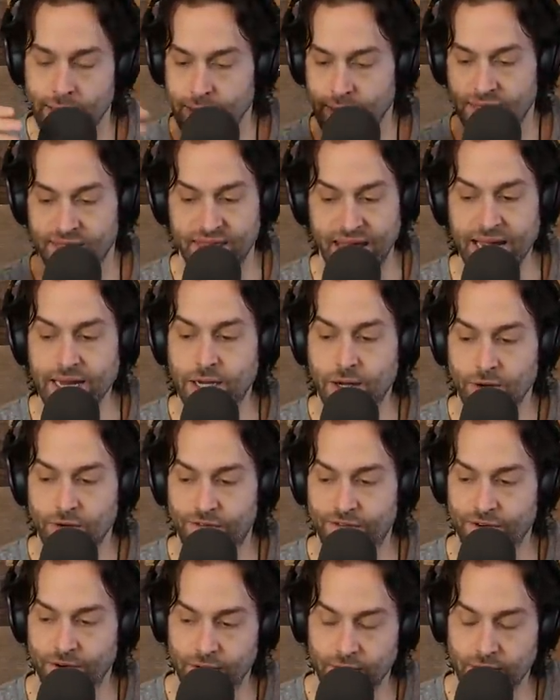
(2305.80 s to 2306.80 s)
thank you
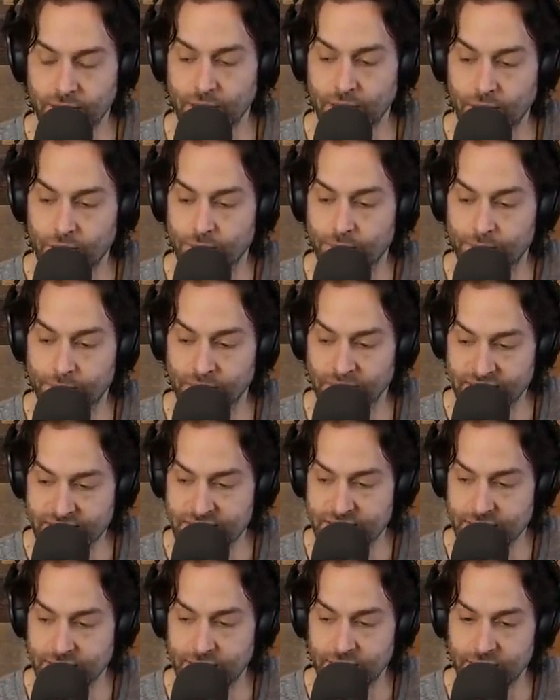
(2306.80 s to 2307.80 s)
for, you know,
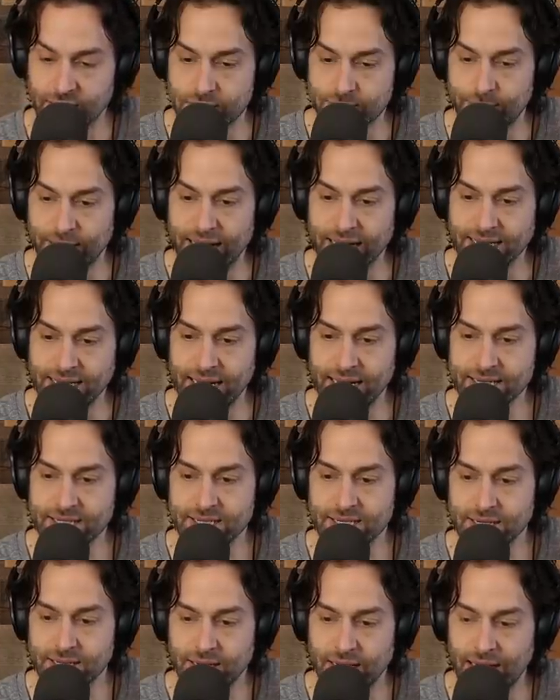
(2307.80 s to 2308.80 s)
listening to this
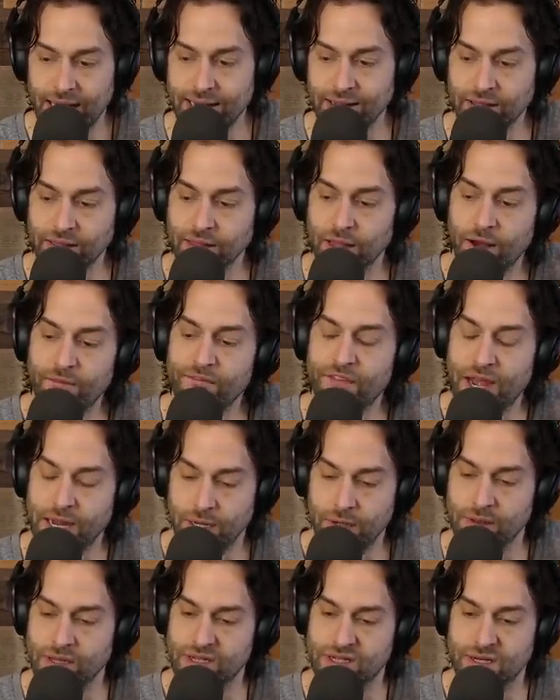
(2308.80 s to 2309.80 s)
podcast. I love that
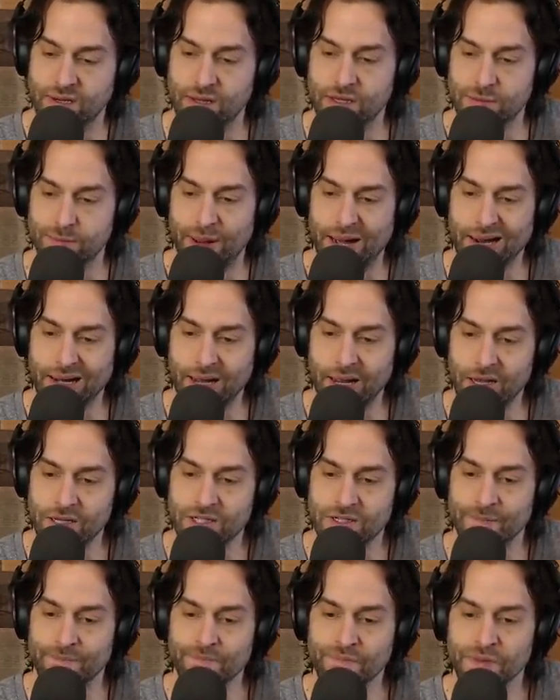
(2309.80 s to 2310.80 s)
you listen to this
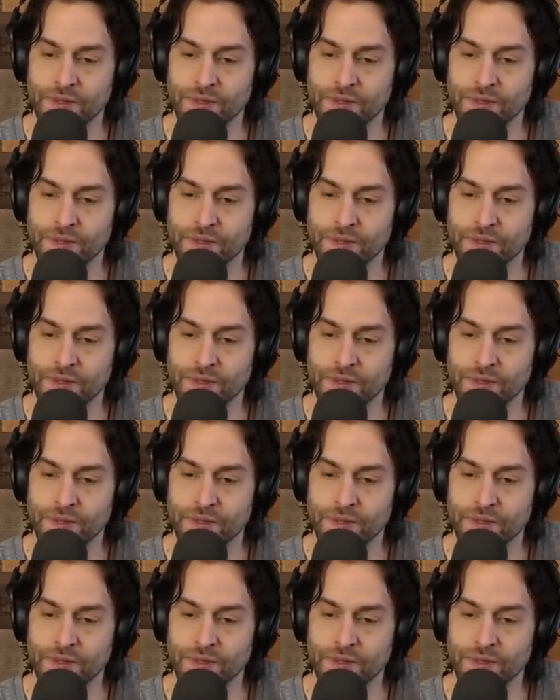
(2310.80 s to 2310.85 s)
podcast.